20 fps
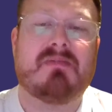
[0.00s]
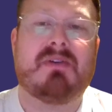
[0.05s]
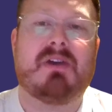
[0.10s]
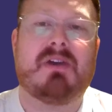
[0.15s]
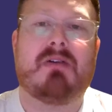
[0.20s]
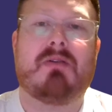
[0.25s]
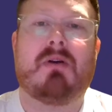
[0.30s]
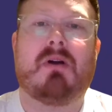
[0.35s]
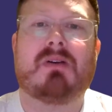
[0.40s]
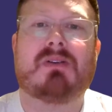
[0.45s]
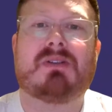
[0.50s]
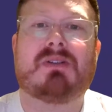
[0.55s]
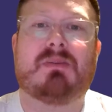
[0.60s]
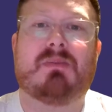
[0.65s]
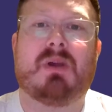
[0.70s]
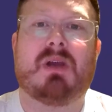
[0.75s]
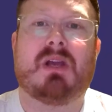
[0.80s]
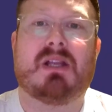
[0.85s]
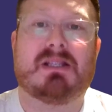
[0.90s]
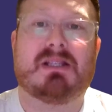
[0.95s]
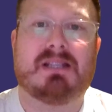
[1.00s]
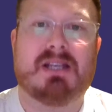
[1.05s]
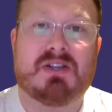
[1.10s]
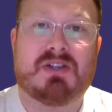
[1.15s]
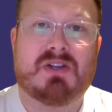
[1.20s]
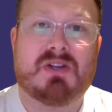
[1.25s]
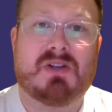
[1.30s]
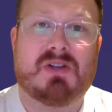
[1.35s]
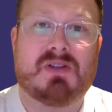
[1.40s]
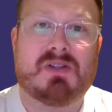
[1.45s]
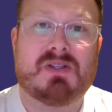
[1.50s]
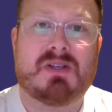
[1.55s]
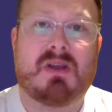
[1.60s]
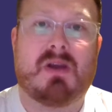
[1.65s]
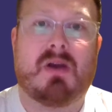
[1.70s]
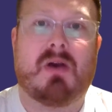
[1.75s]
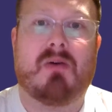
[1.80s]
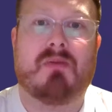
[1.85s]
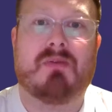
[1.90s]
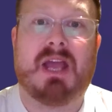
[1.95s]
there are some additions
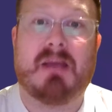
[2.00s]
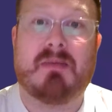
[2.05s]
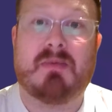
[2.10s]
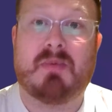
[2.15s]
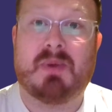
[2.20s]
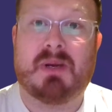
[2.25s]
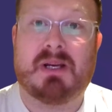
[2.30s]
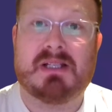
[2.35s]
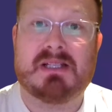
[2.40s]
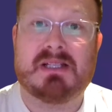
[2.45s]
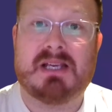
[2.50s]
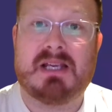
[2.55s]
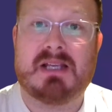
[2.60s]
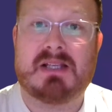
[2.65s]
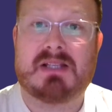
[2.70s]
of capability.